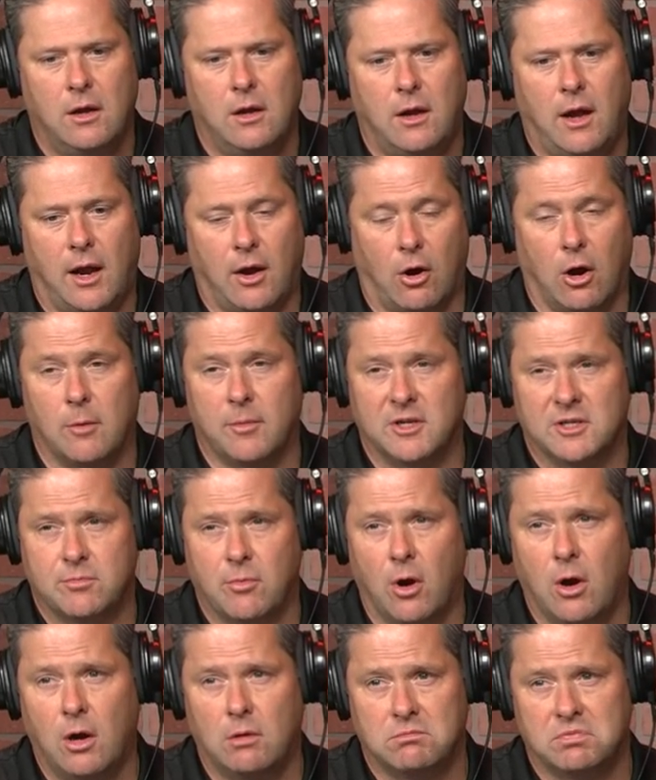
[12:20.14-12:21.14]
And Kirby
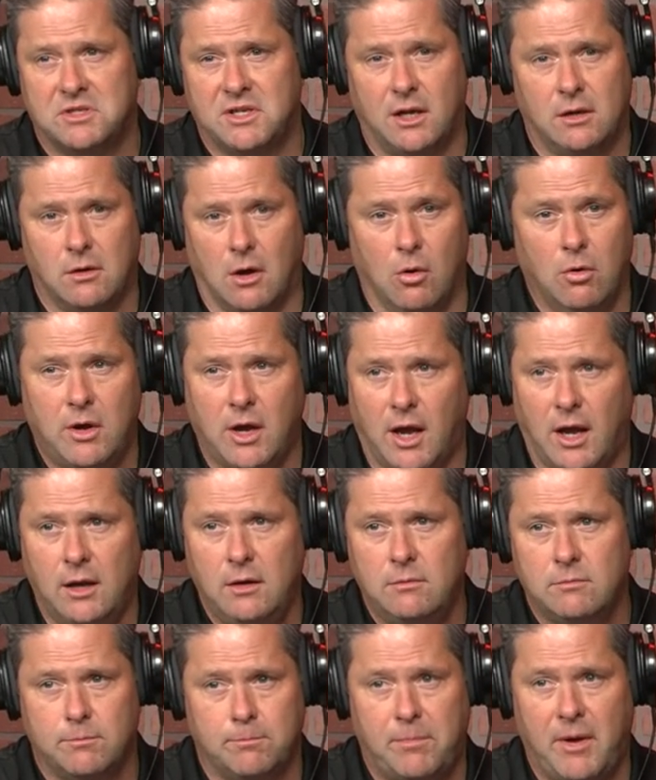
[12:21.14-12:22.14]
Smart said,
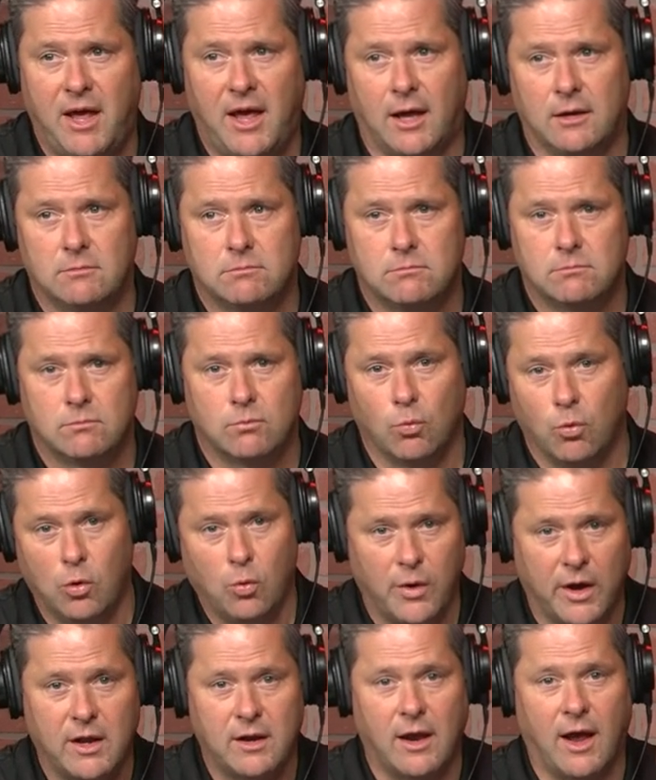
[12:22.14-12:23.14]
okay, bet, we'll
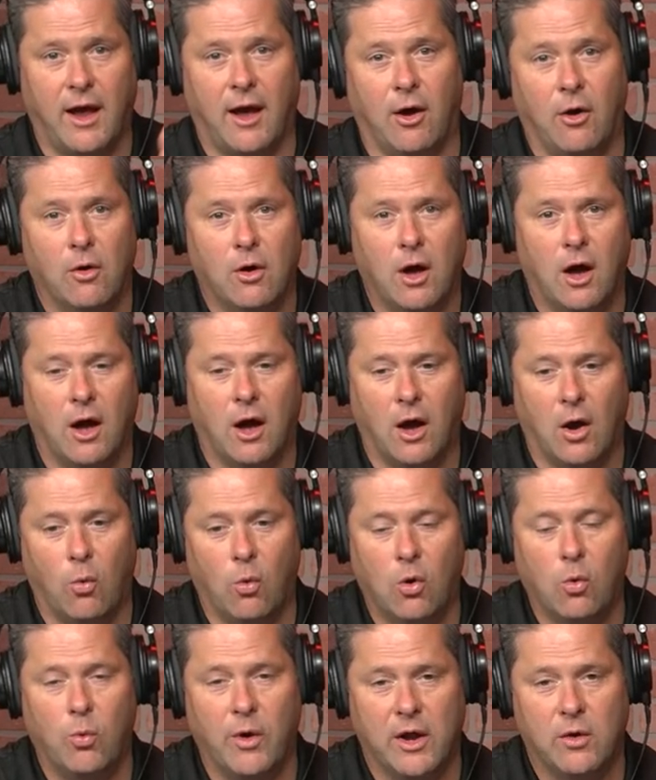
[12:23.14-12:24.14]
win now.
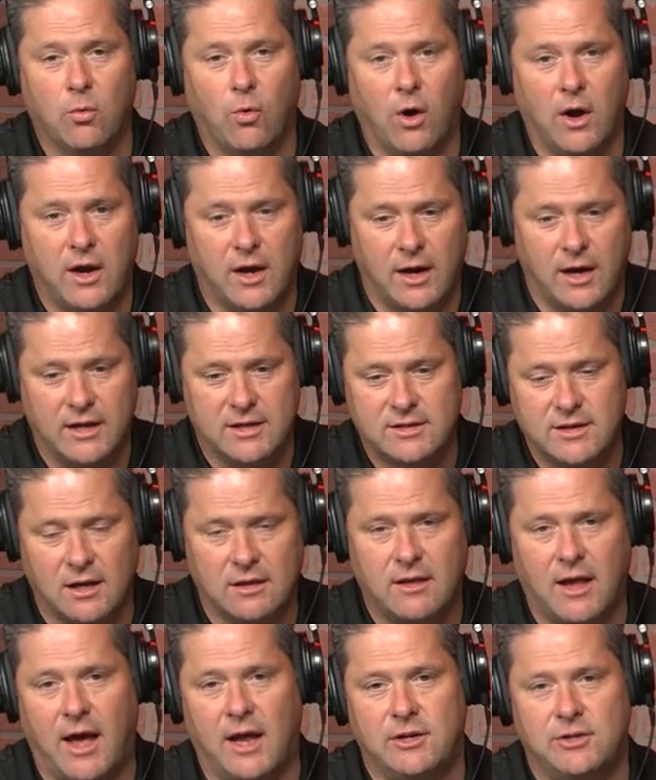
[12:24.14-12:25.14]
We'll win one. And he
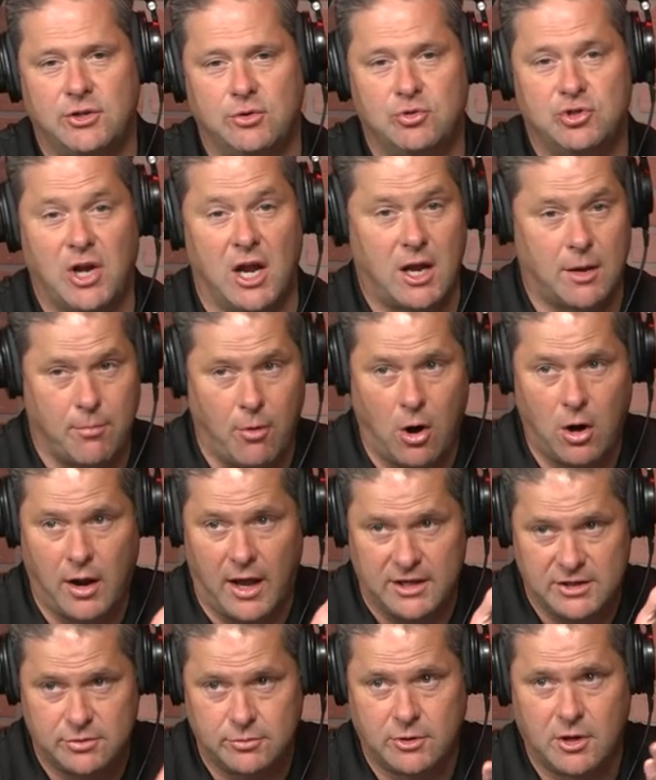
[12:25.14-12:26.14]
said that to Jake Camarda,
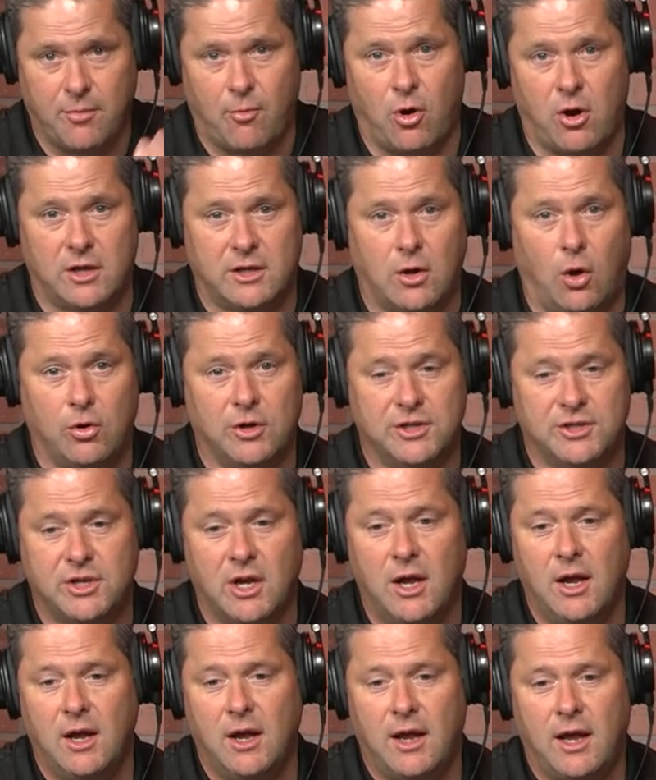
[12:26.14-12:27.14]
as Camarda told us
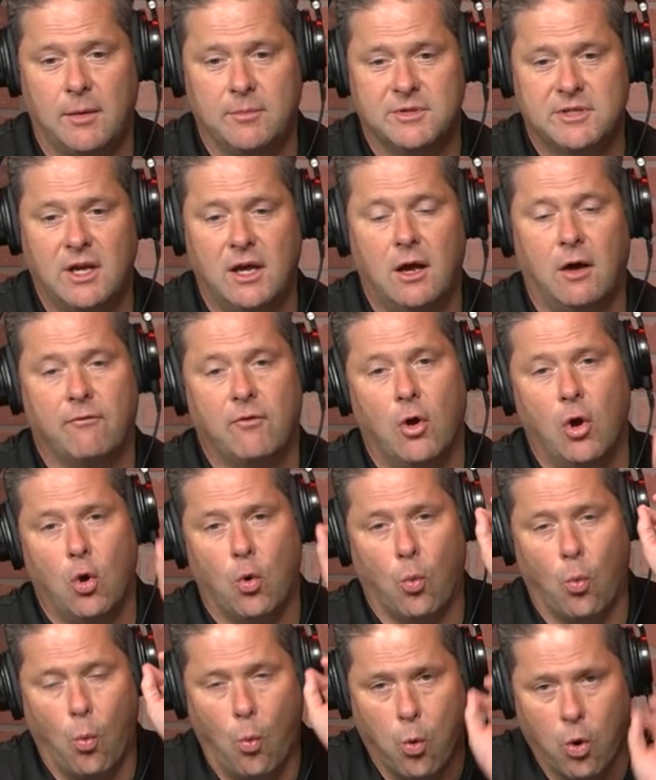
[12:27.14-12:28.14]
himself,
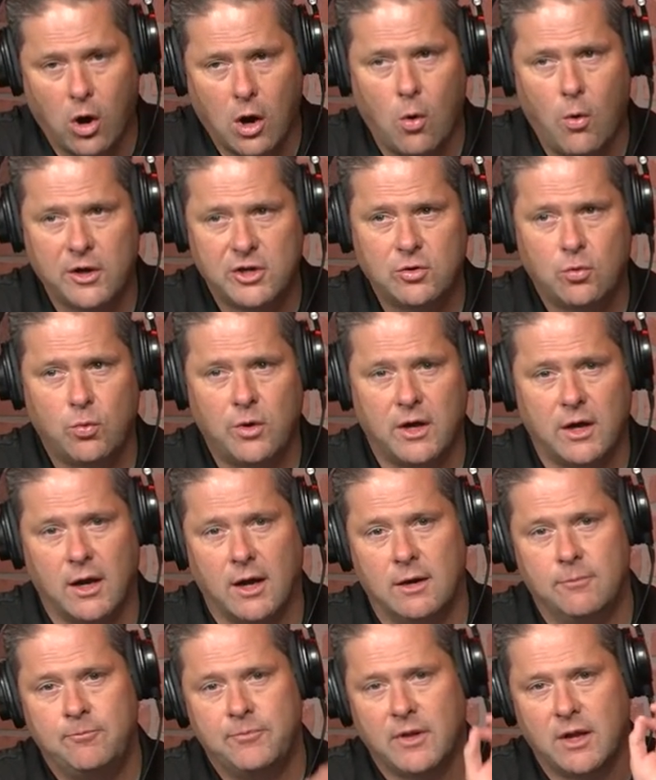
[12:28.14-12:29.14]
we're going to
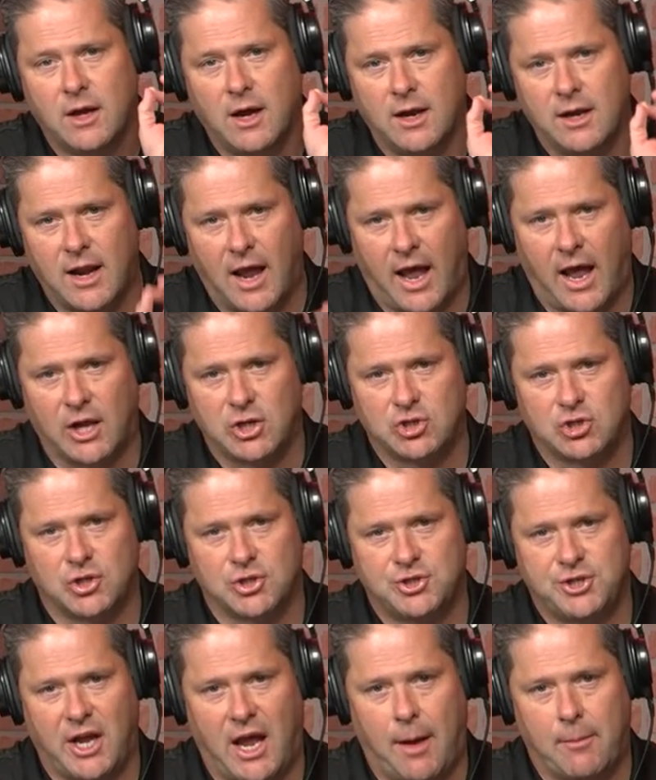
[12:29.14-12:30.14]
win a national
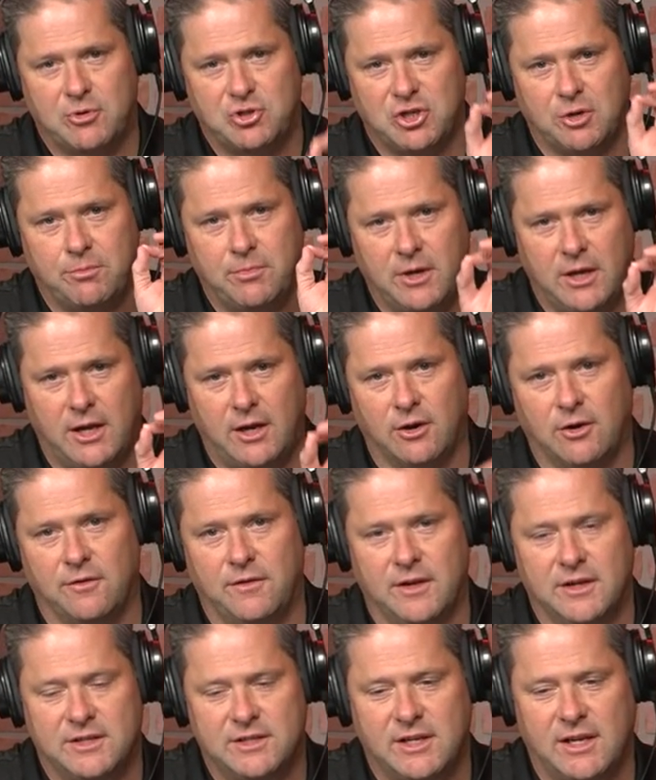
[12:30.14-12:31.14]
championship here
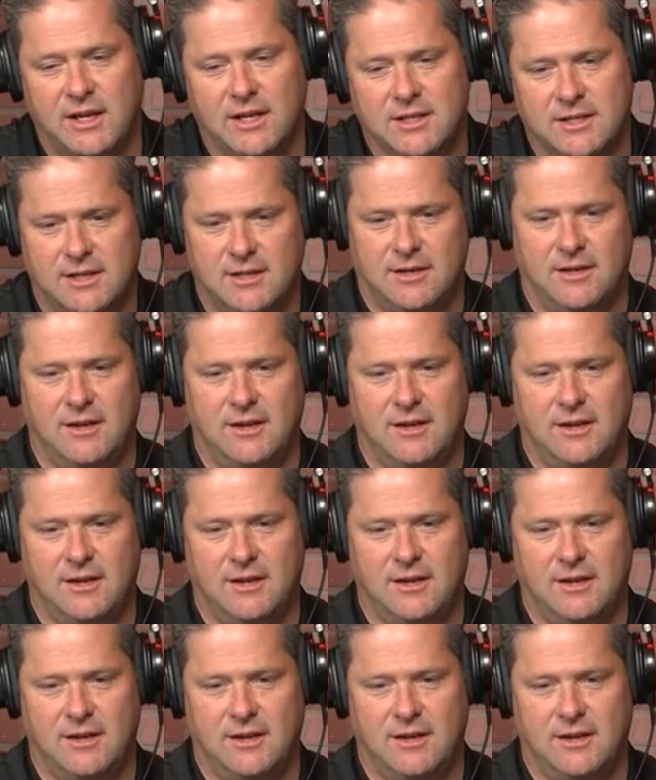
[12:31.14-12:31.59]
this season.